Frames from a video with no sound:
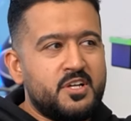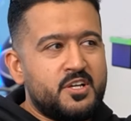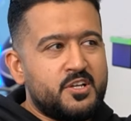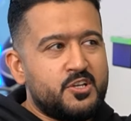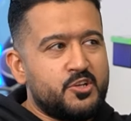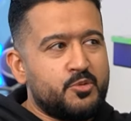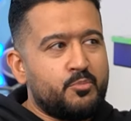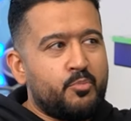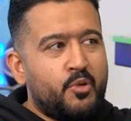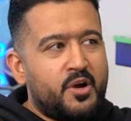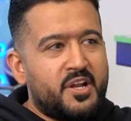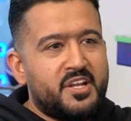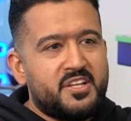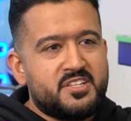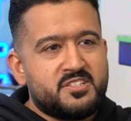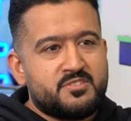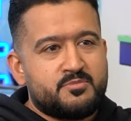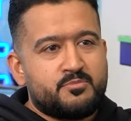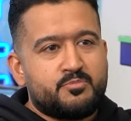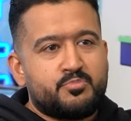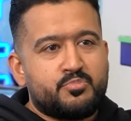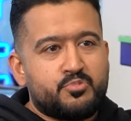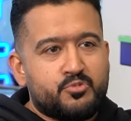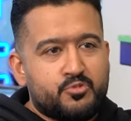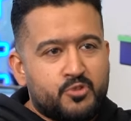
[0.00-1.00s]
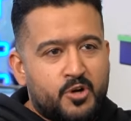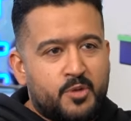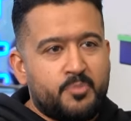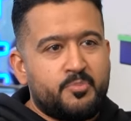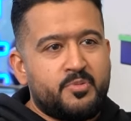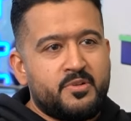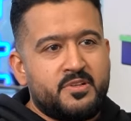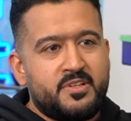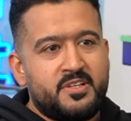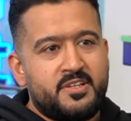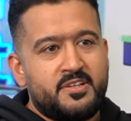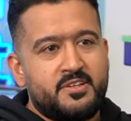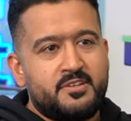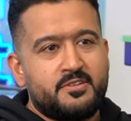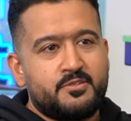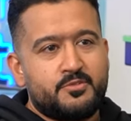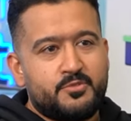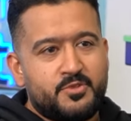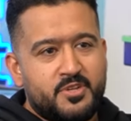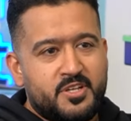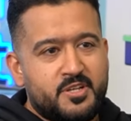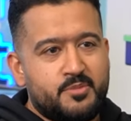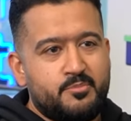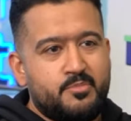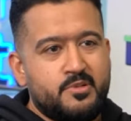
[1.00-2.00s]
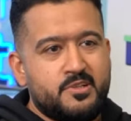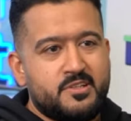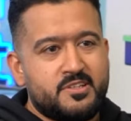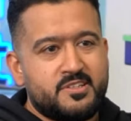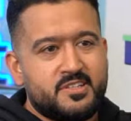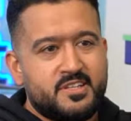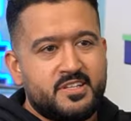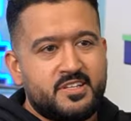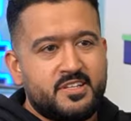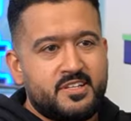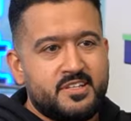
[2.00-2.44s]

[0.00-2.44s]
your body doesn't properly rehabilitate,